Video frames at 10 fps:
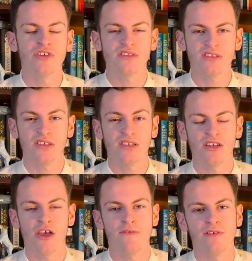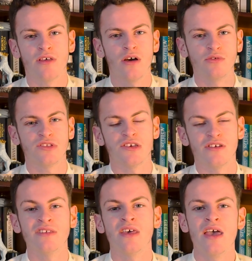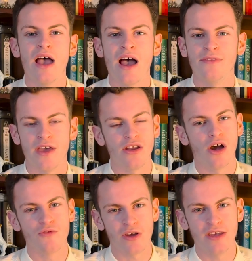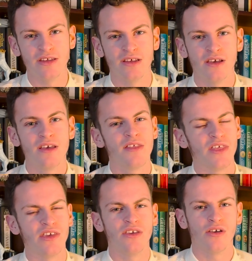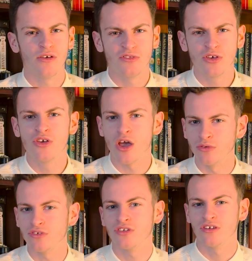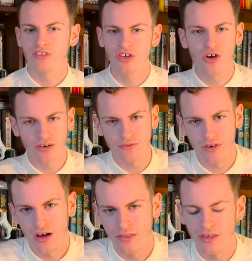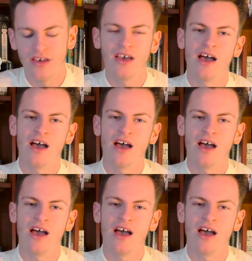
Jade City and hopefully the whole series, and then I'll read the GOAT, The Godfather.